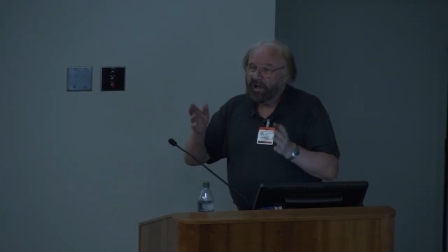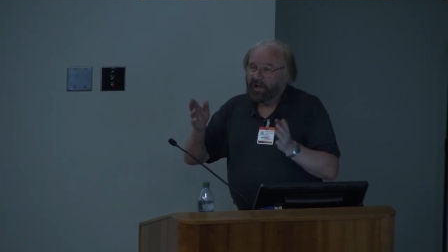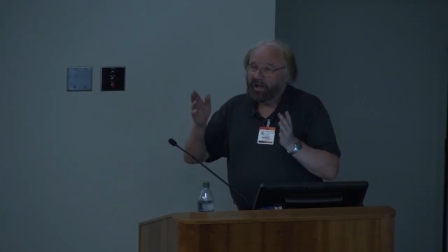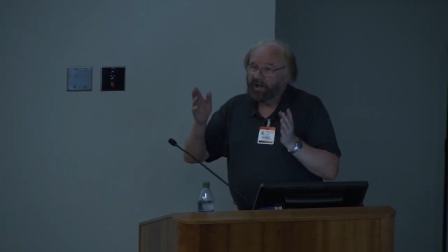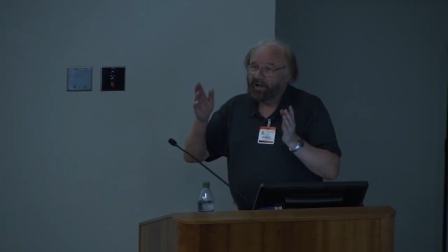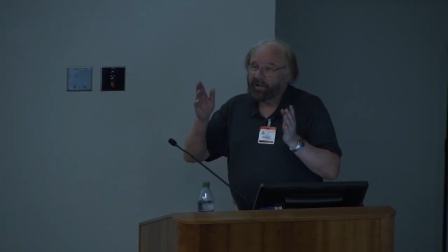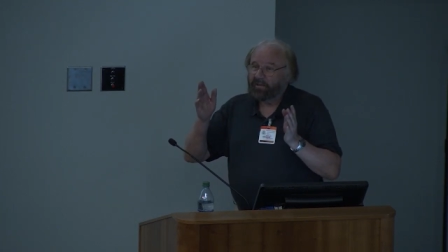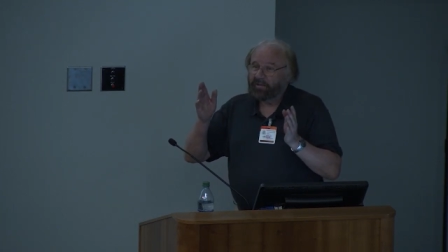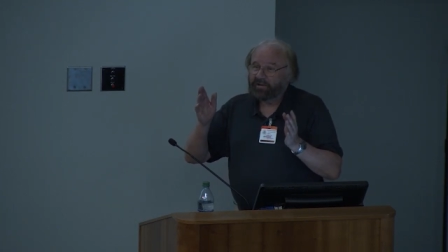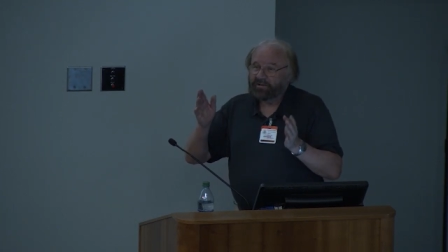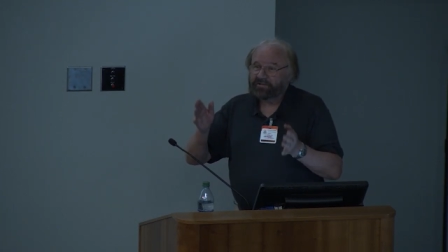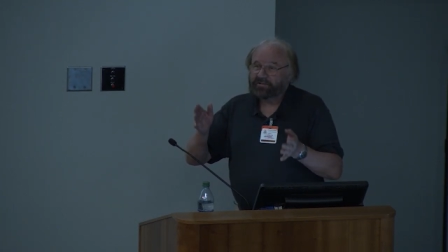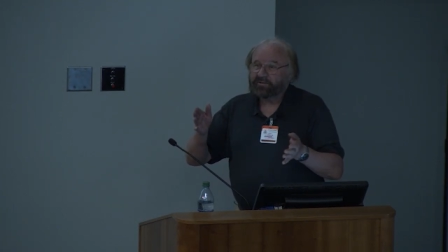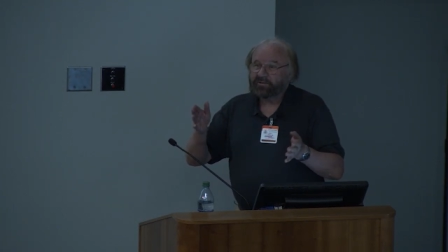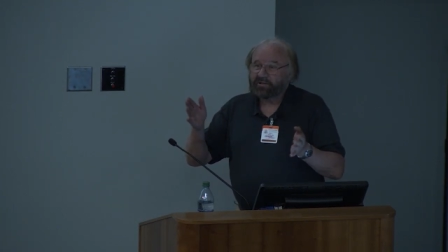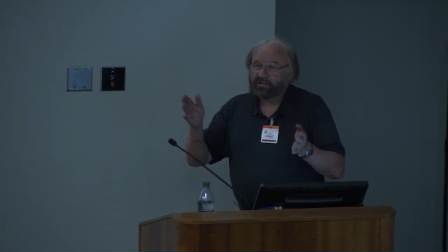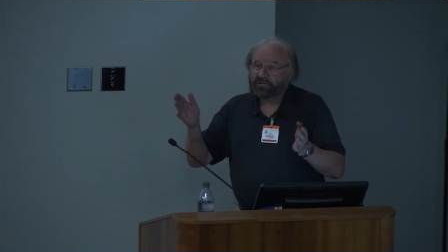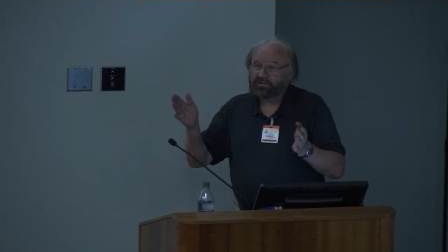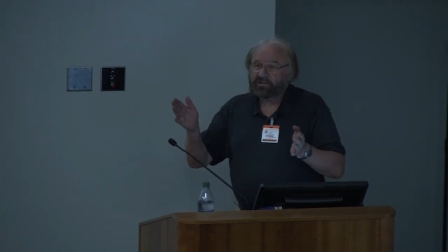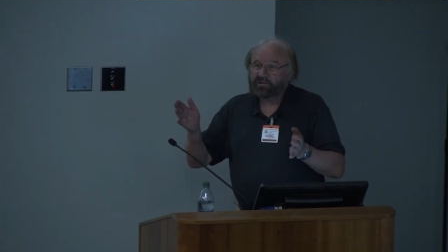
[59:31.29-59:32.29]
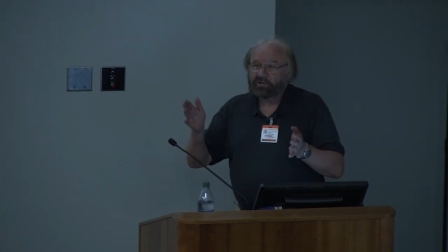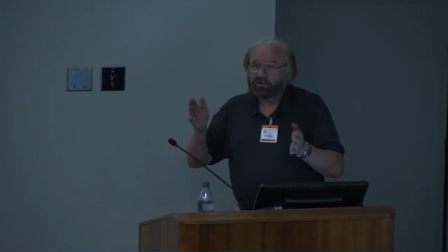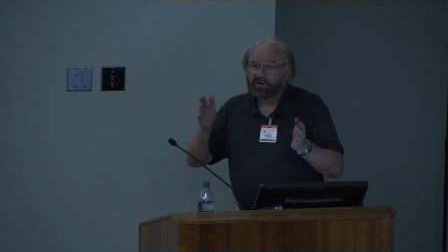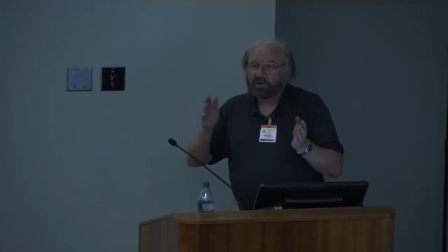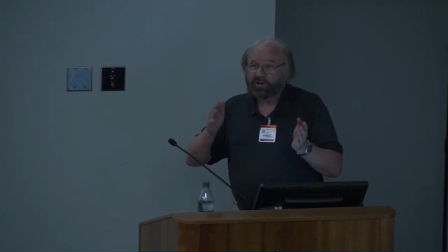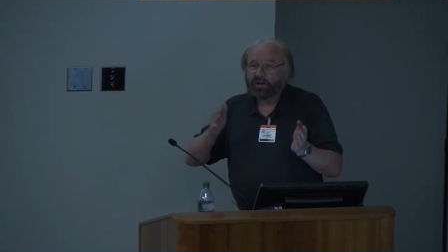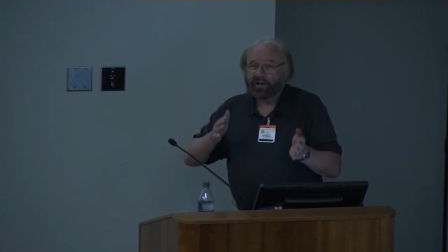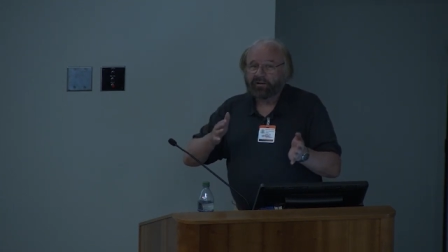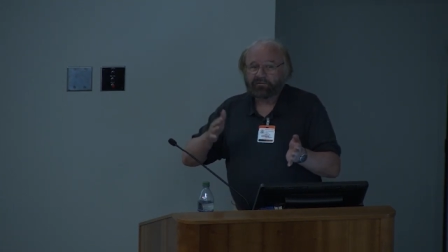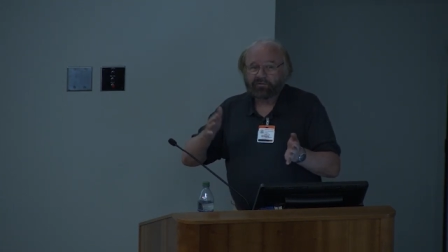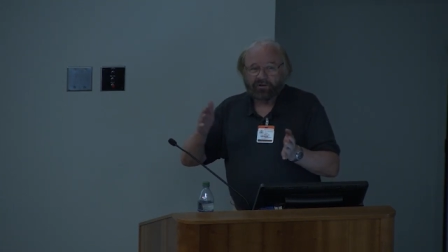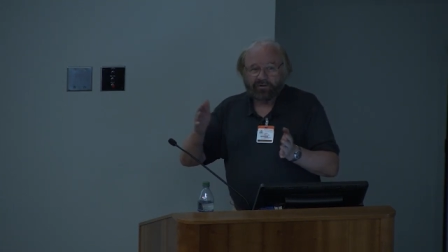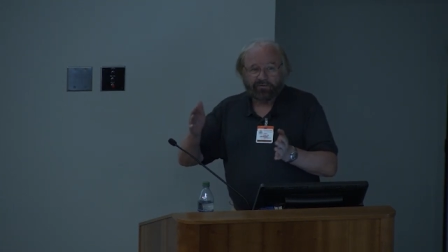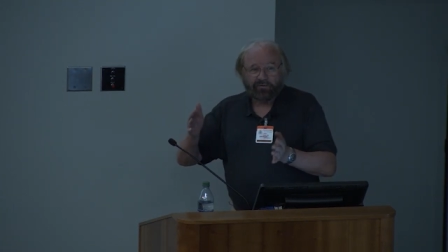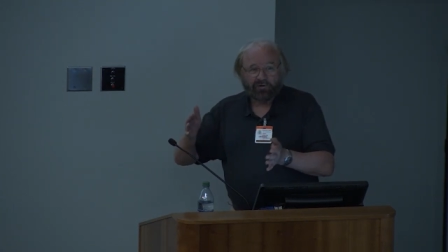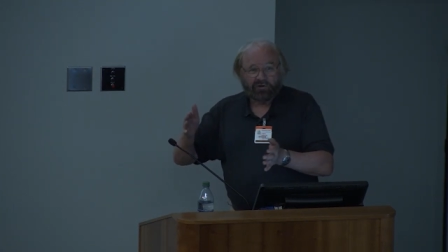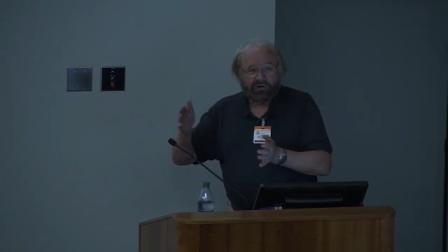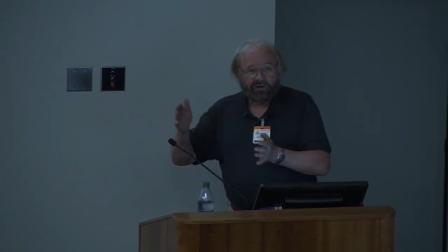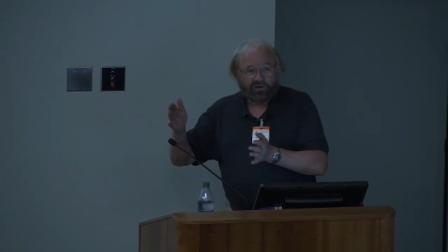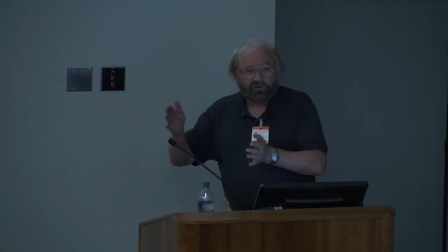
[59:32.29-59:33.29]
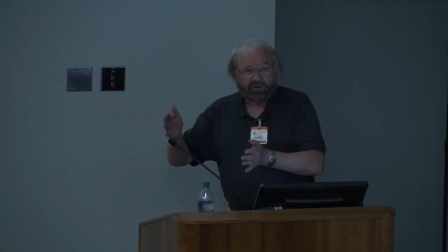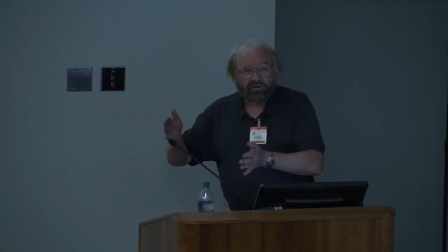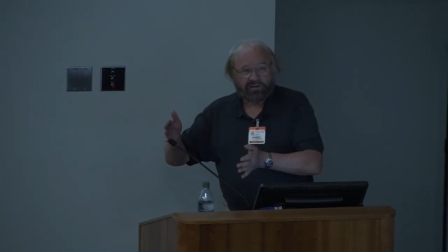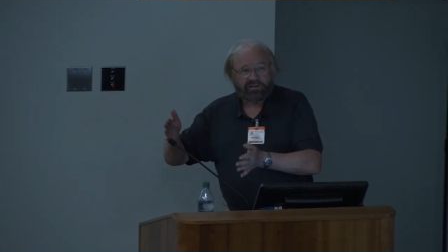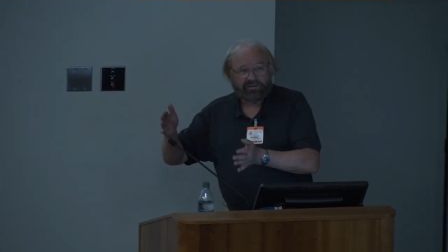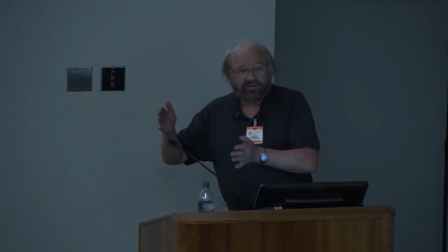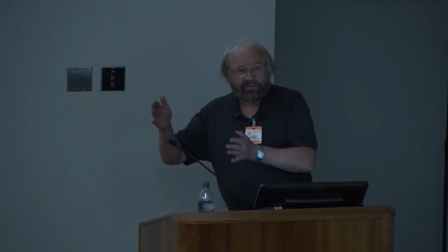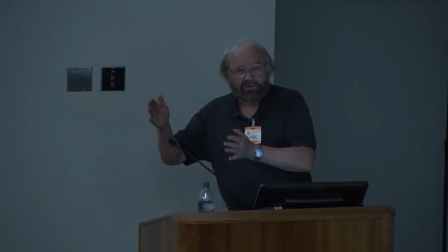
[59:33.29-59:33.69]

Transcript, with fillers: Uh, there's, there's, you can have different degrees